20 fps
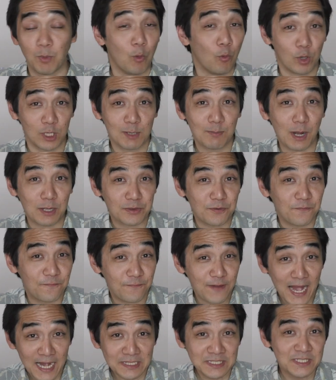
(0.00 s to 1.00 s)
But what about the
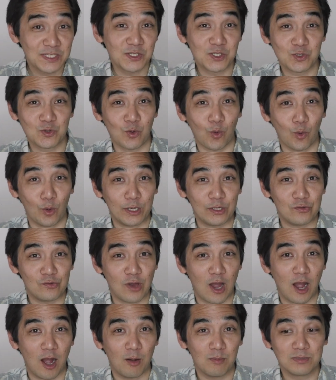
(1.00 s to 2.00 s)
fastest growing
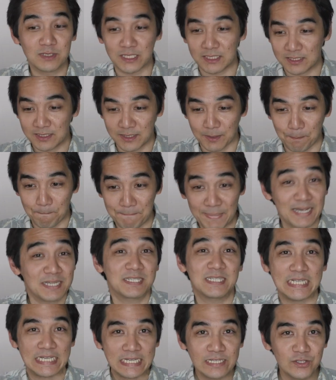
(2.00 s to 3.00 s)
jobs, like the
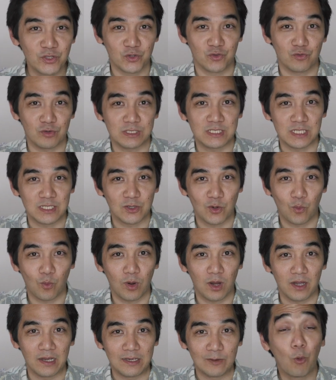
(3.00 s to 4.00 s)
best industries in
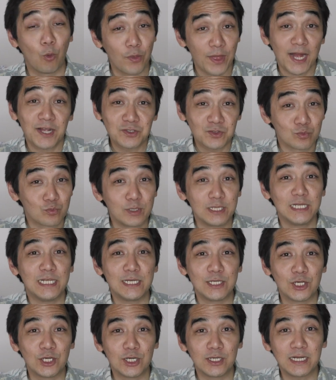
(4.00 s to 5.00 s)
Hawaii? Well, that's
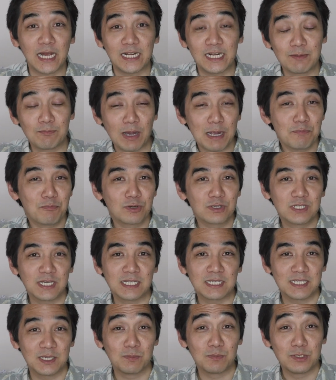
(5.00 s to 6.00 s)
really good, and it might
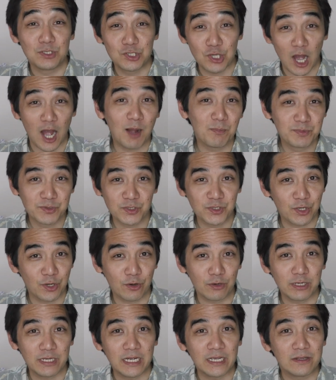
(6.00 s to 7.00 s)
present some job
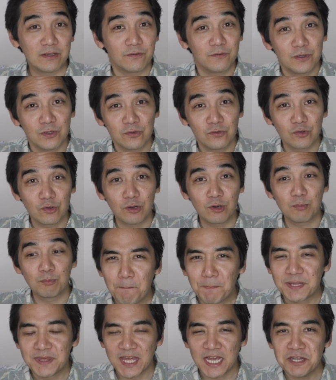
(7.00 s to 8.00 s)
security in the future,
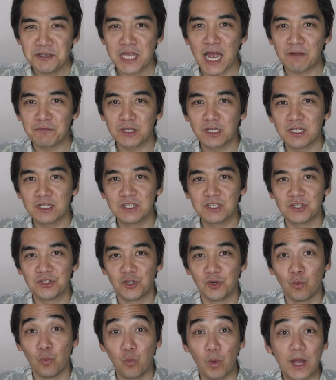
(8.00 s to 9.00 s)
but then you have to
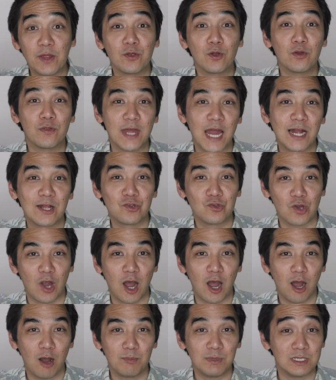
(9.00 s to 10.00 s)
consider whether that
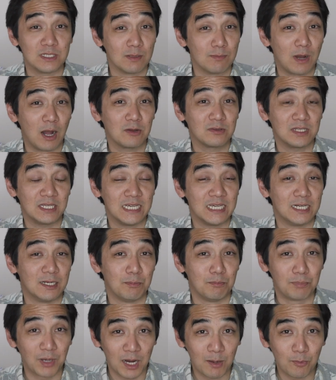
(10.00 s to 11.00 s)
job is about to hit
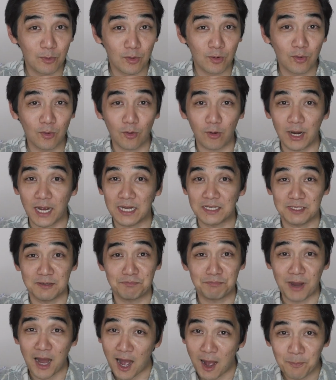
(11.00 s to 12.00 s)
a bubble, or has
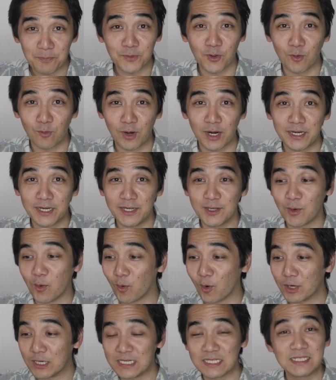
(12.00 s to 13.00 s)
it popped already,
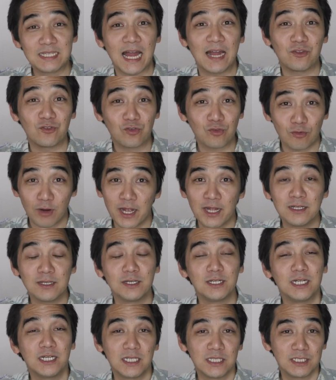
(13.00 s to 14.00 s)
or is that trend
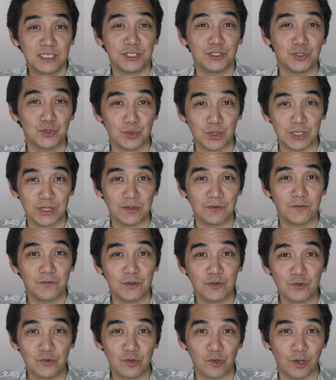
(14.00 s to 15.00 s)
going to continue in the
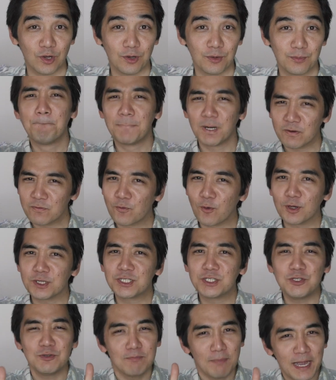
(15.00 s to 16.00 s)
future? But of
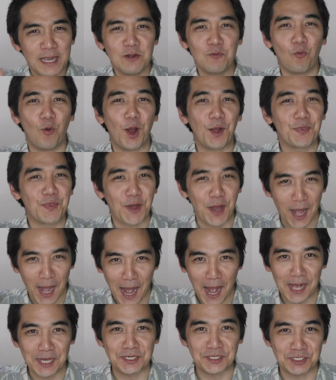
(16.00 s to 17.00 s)
course, you might want the
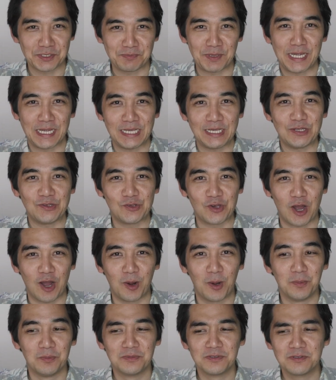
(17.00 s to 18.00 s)
highest paying
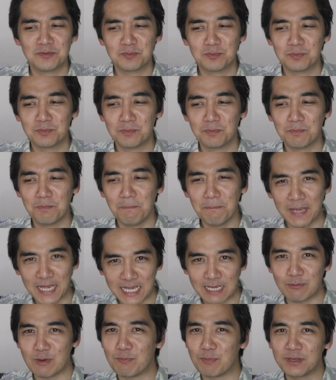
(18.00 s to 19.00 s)
jobs.
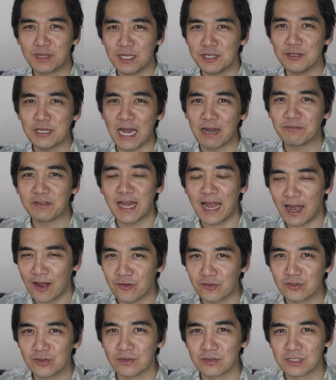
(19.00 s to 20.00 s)
Maybe, but then you have to
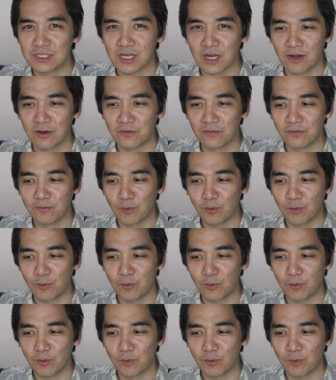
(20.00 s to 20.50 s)
ask yourself,